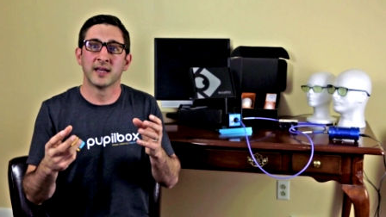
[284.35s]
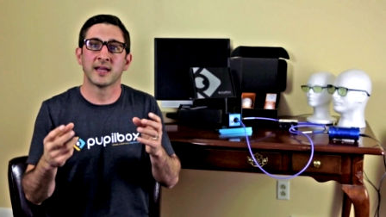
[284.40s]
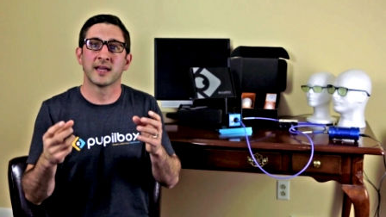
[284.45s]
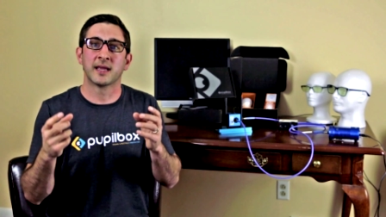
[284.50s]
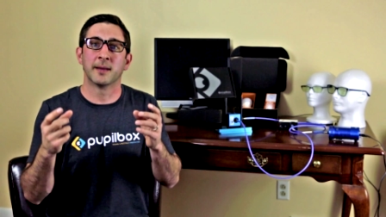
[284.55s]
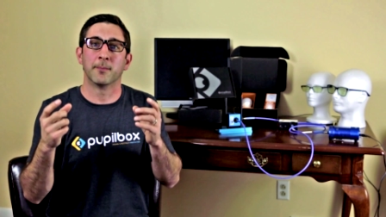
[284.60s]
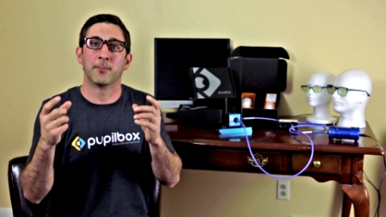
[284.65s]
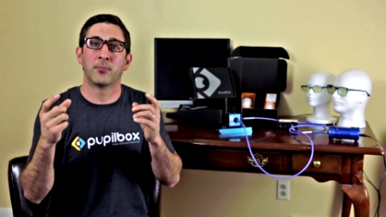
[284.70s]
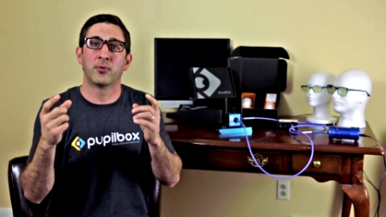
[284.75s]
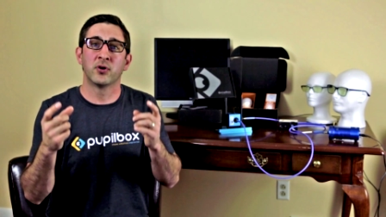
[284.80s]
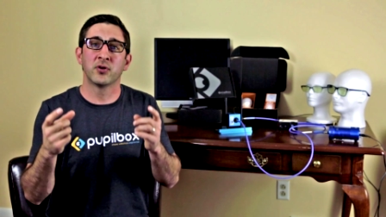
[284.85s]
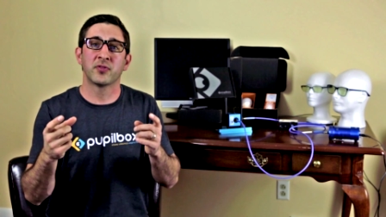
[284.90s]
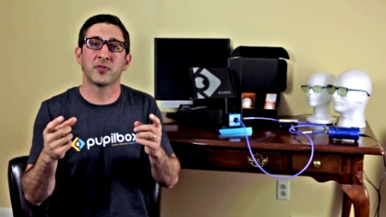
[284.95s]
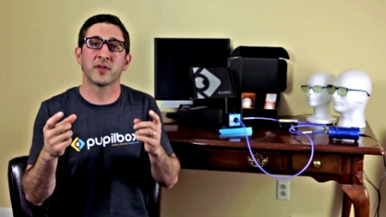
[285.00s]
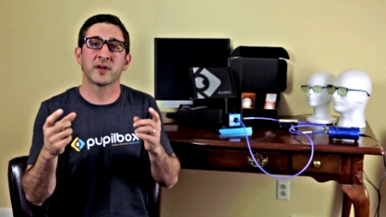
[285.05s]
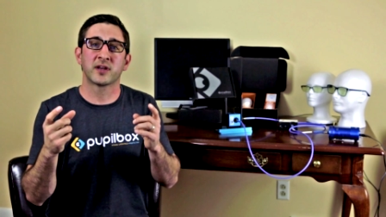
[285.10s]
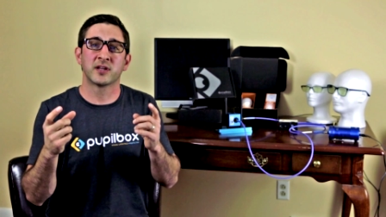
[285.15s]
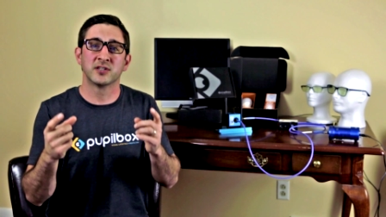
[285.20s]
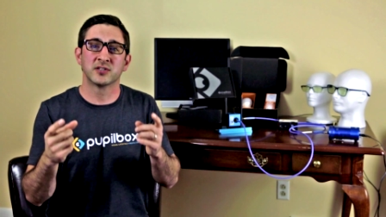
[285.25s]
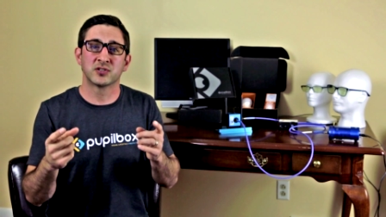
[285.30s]
can put
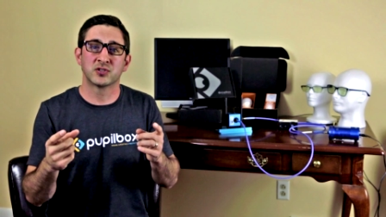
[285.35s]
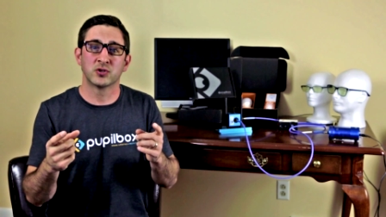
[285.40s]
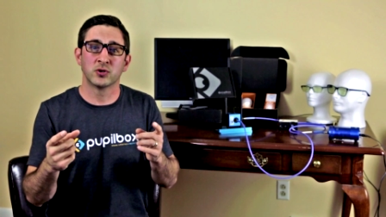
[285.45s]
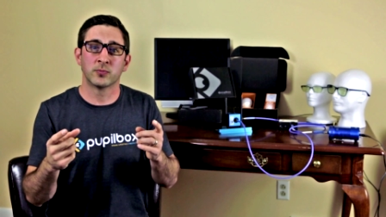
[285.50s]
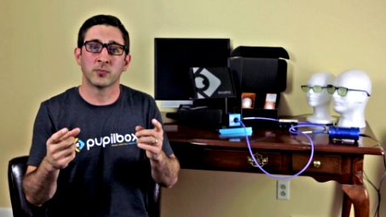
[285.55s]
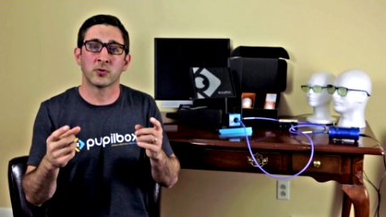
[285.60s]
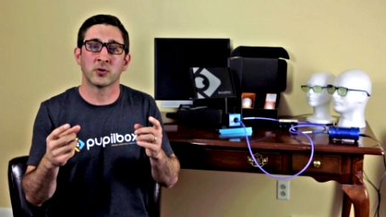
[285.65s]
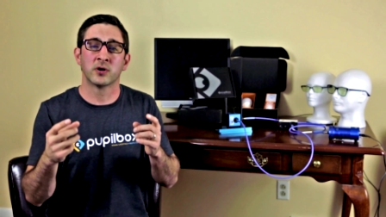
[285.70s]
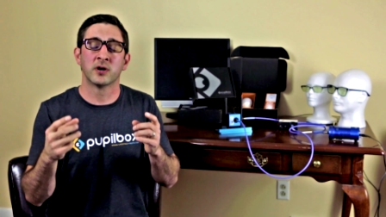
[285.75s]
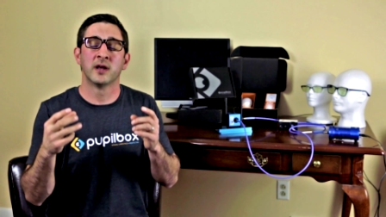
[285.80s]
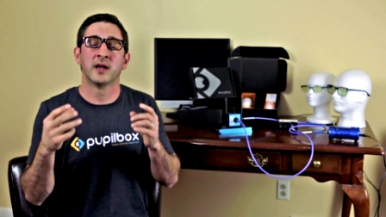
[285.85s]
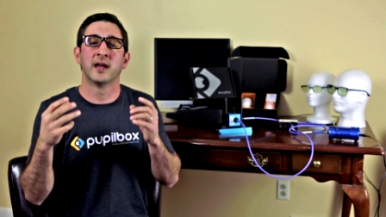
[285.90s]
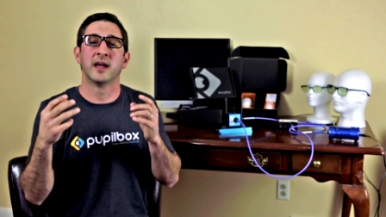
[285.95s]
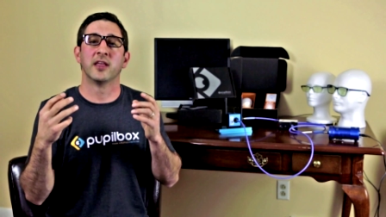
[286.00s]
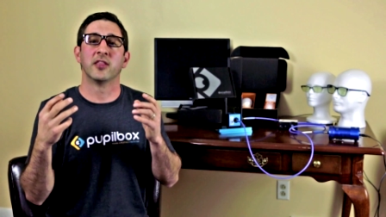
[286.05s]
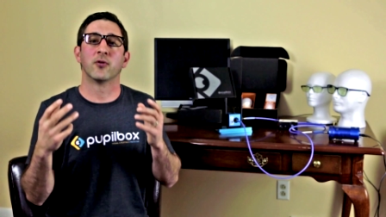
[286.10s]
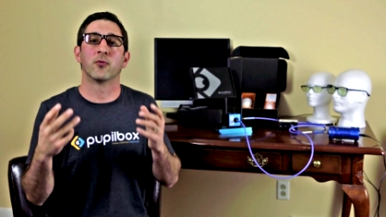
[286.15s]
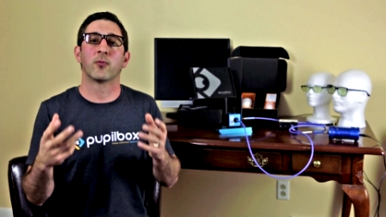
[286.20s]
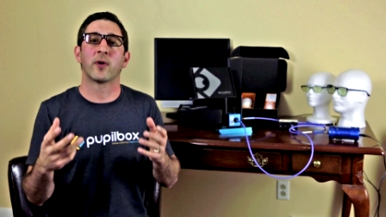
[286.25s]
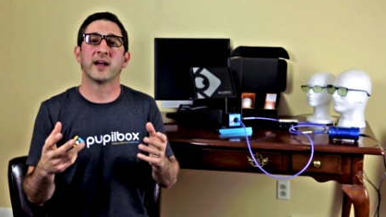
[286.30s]
the consumer
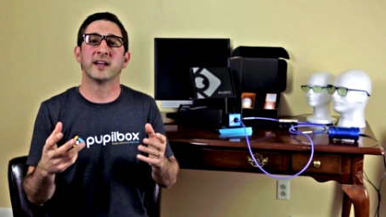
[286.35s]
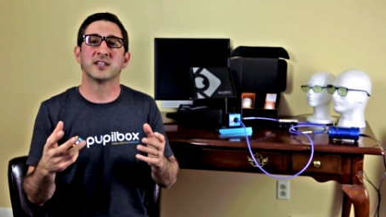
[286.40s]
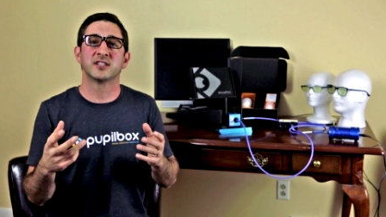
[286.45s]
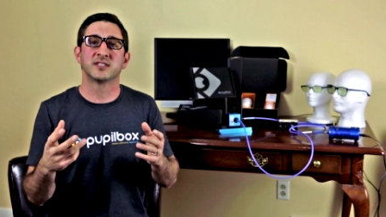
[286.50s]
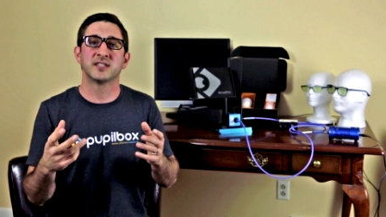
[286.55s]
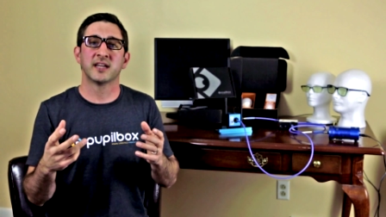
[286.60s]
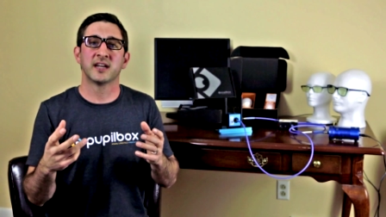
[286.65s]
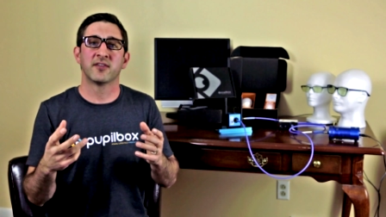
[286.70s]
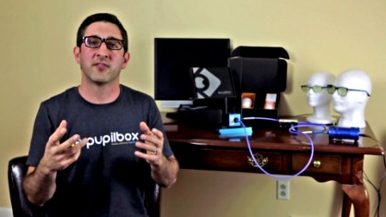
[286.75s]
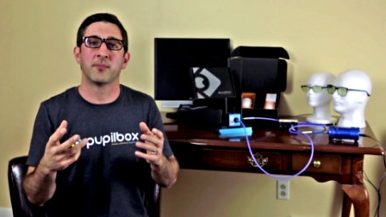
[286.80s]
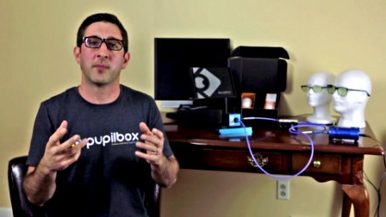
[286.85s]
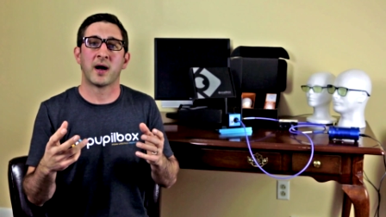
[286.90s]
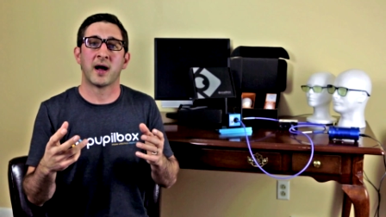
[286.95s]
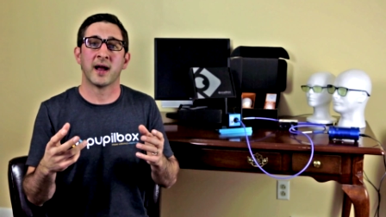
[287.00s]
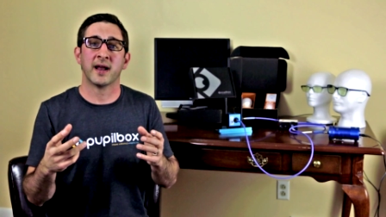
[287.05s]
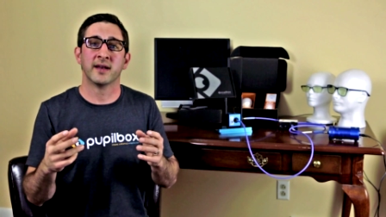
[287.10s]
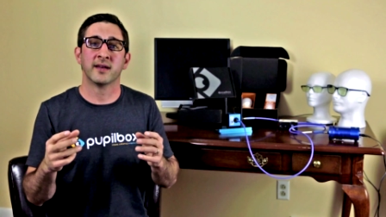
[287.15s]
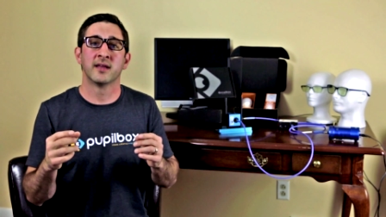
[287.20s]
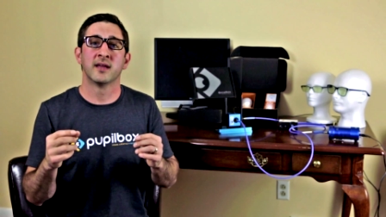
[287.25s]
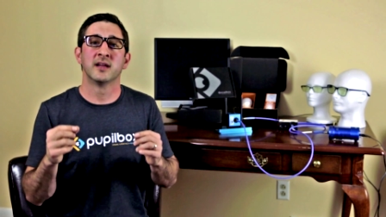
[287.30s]
in the right state of
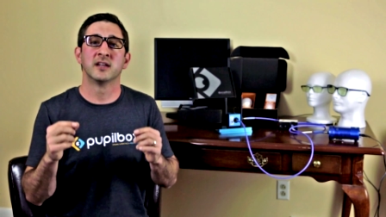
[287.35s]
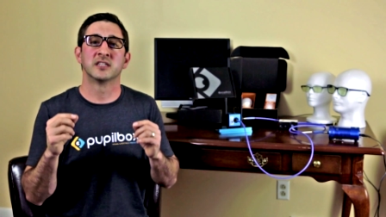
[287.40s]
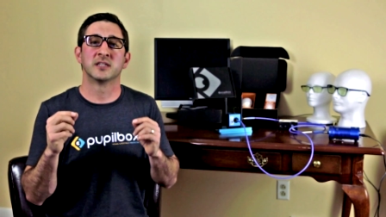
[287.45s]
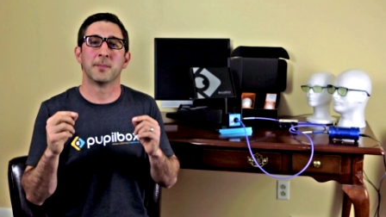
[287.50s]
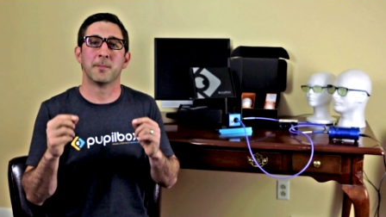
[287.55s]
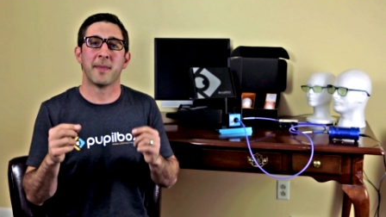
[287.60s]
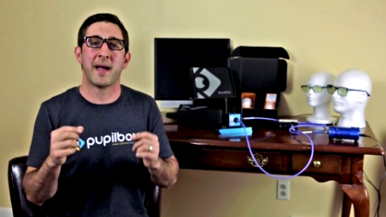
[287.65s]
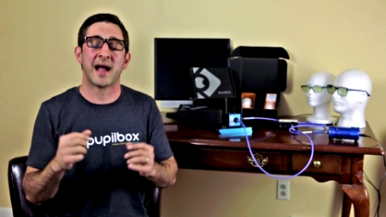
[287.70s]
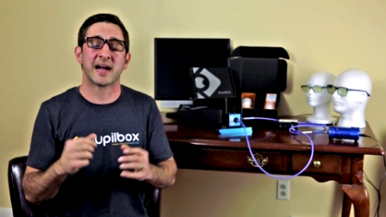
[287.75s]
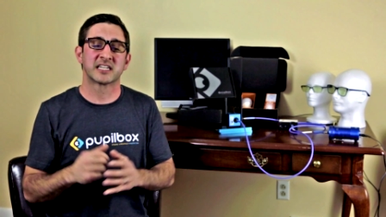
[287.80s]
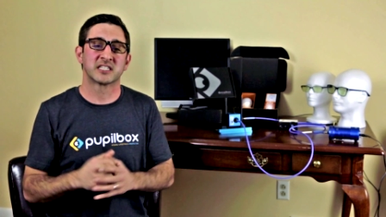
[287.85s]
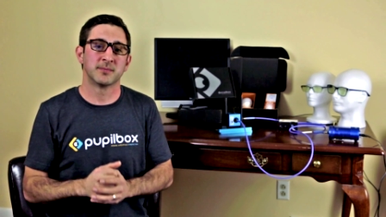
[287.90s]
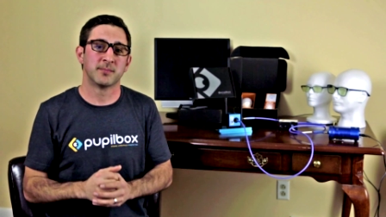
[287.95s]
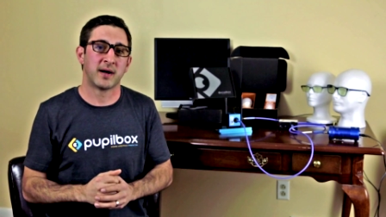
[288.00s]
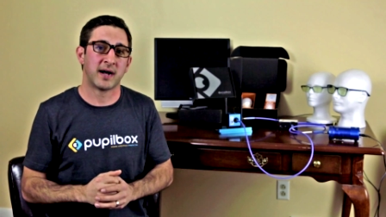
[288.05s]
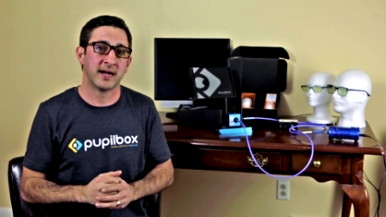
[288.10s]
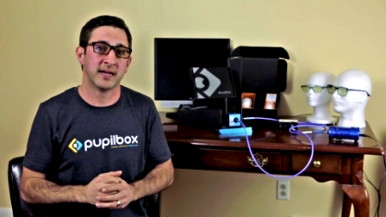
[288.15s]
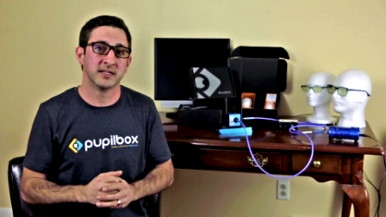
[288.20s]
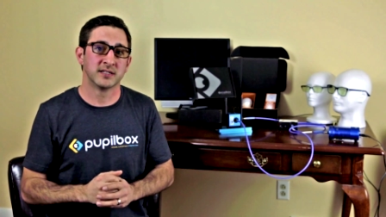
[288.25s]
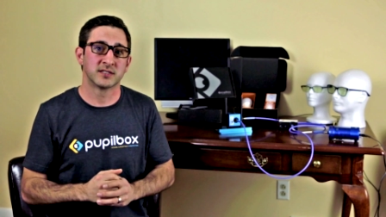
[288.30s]
mind to
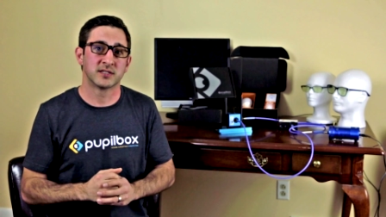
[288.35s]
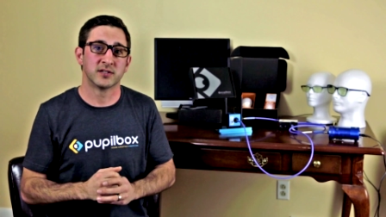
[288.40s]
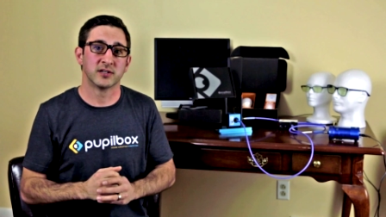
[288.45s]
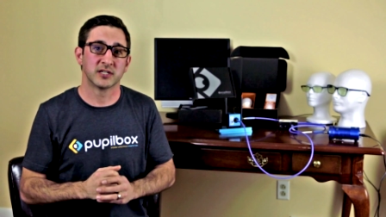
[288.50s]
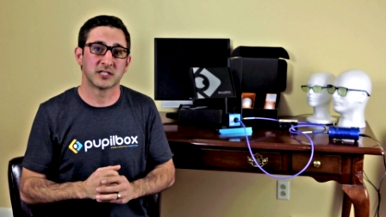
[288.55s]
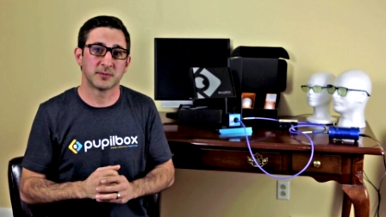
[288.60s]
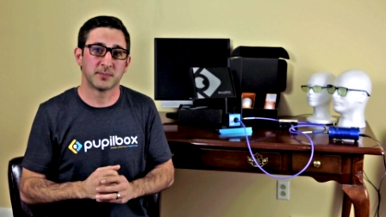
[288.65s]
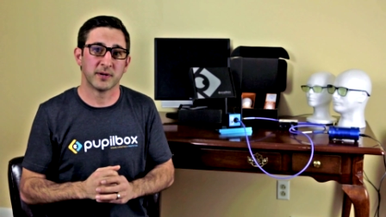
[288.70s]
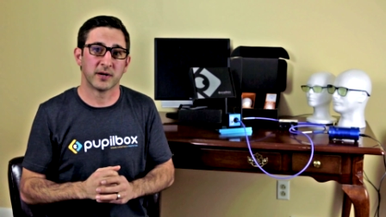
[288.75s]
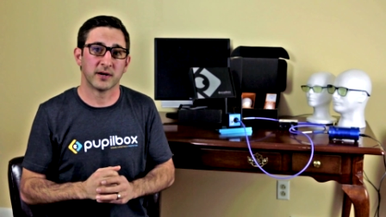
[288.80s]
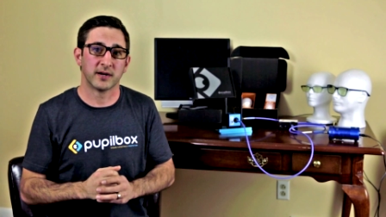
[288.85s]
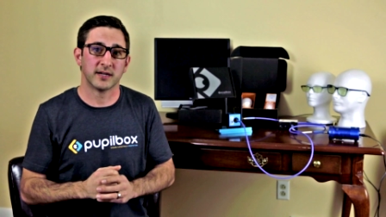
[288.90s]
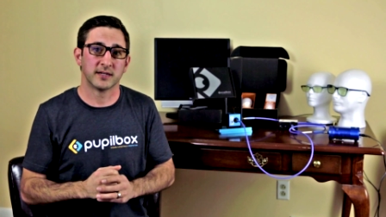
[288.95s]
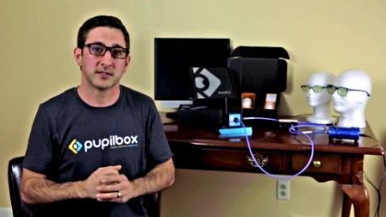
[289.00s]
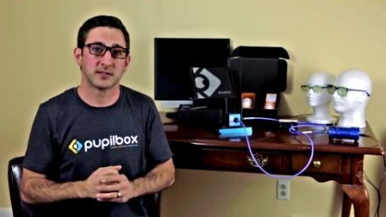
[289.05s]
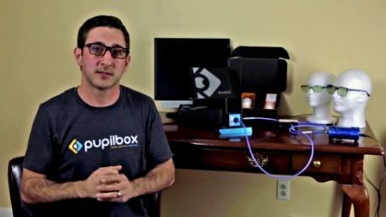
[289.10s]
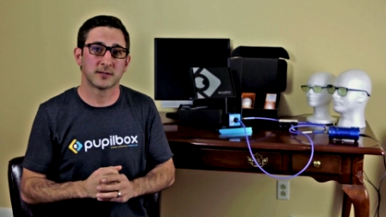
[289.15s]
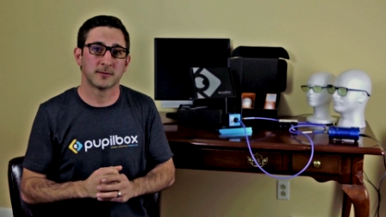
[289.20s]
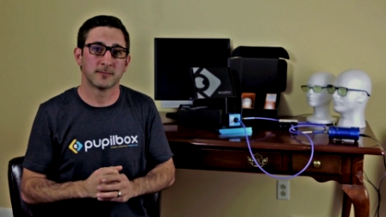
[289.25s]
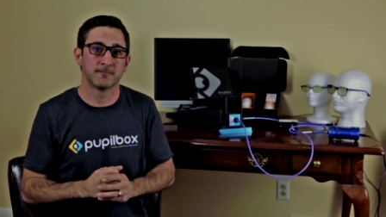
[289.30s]
maximize the
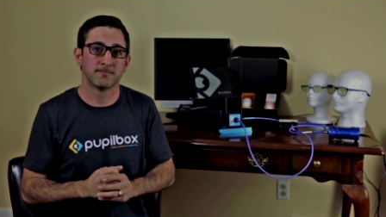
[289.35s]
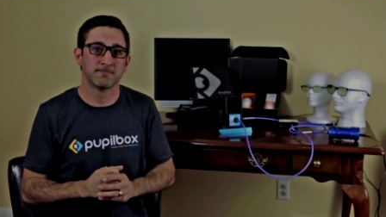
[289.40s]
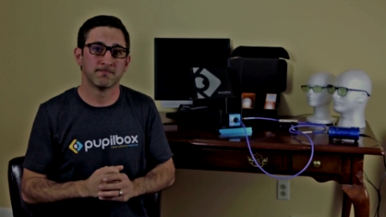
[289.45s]
experience.